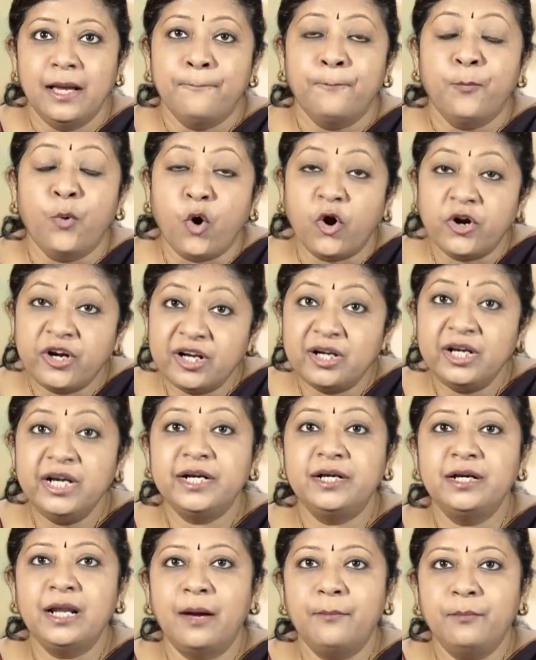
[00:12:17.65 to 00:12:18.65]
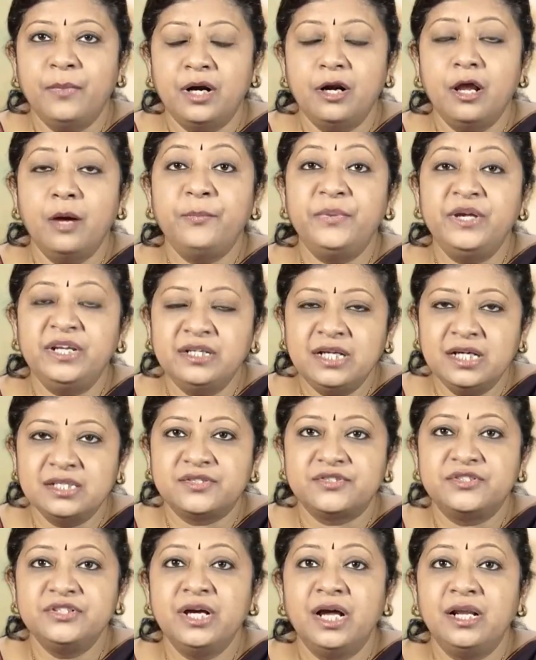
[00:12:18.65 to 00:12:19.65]
moderate number of
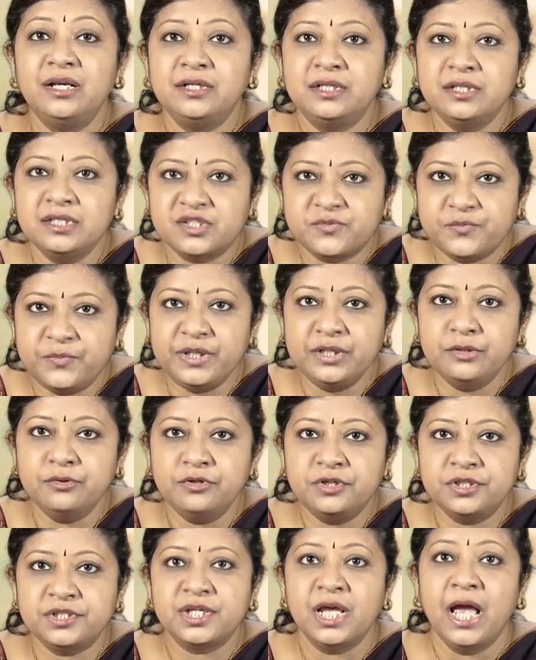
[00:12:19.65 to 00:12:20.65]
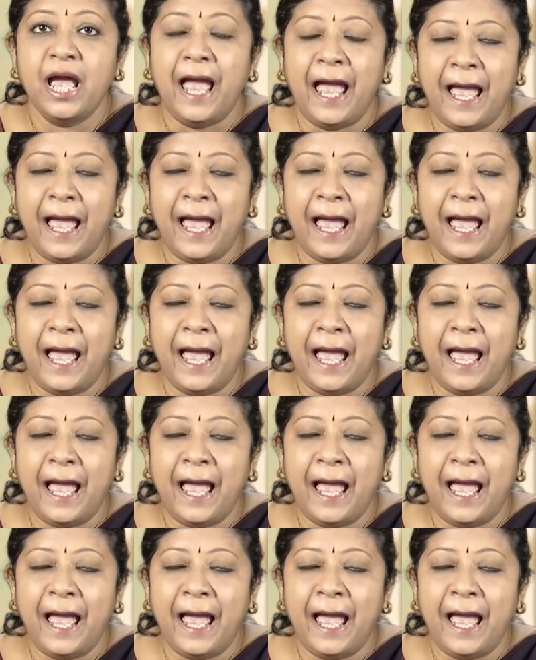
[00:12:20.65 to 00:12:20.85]
industrial disputes